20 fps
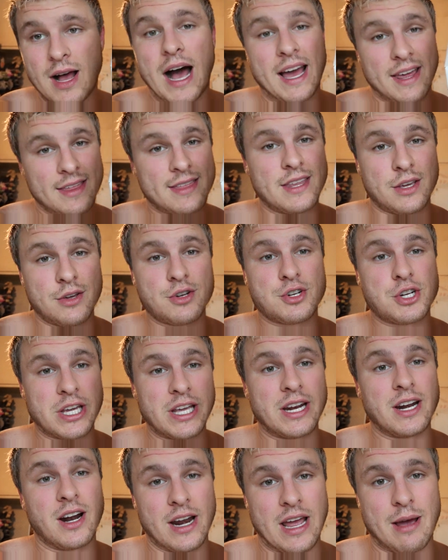I think you should
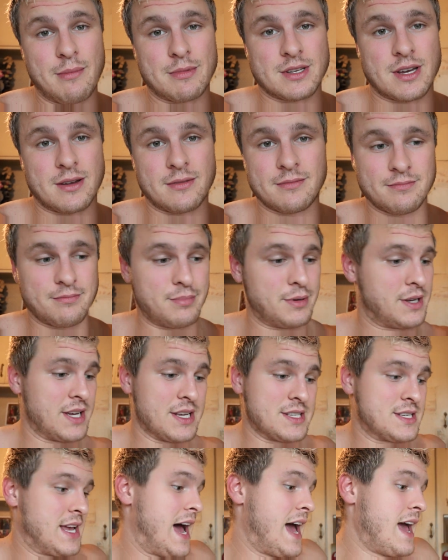get it on Amazon
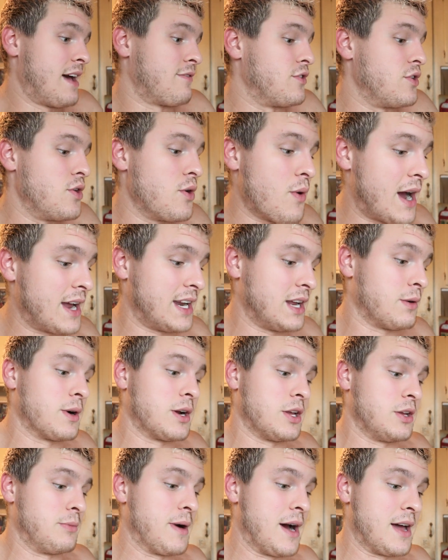because I have no idea where
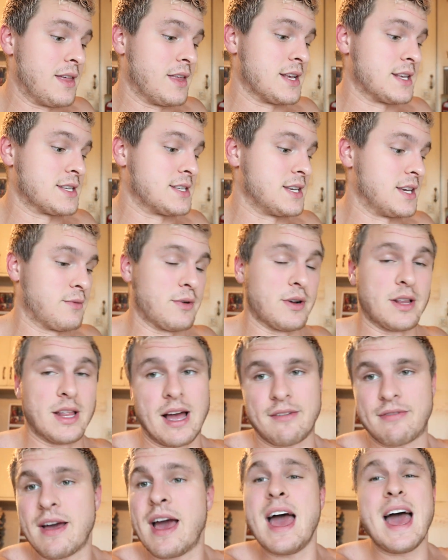you'd buy these in real
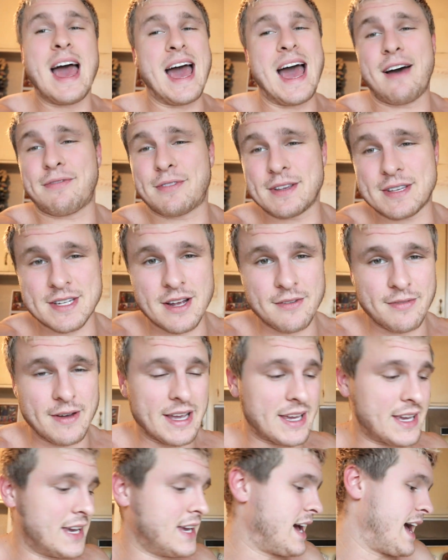life. Half the stuff I
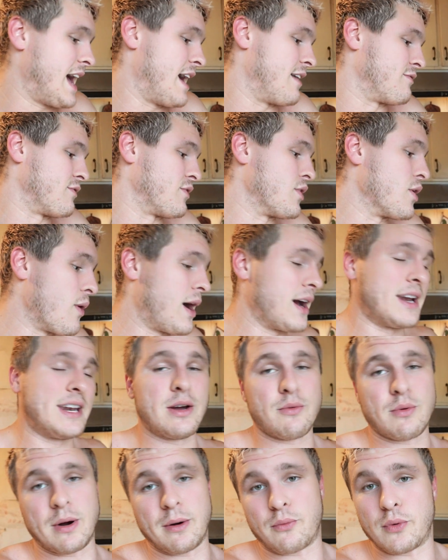get, I have no
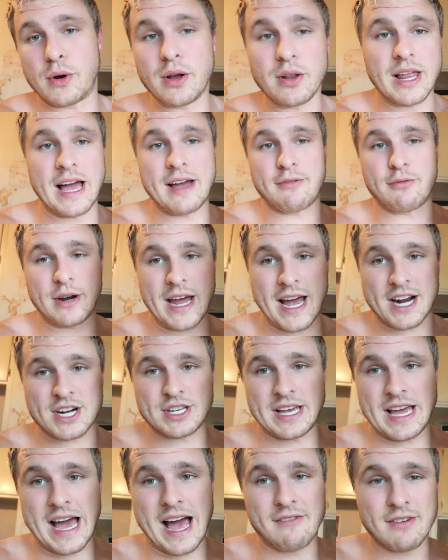idea where real life would
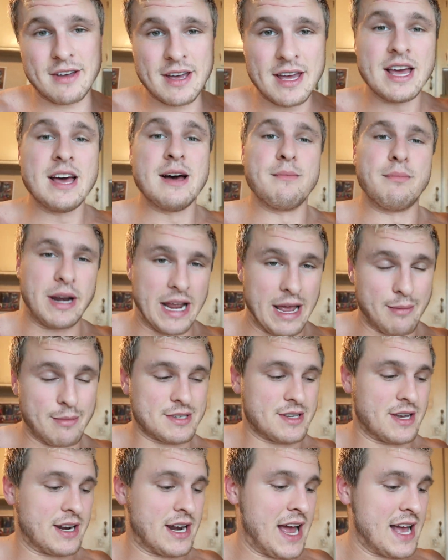actually have it, but
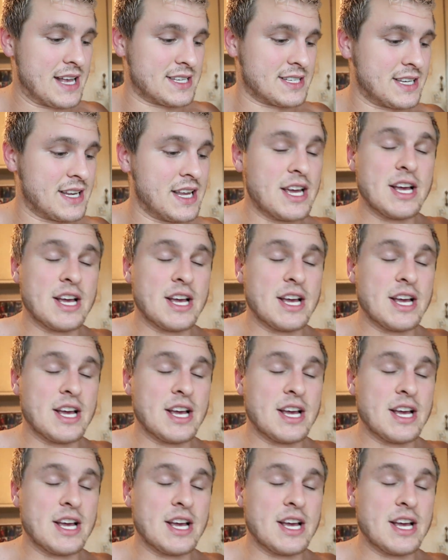Amazon has it.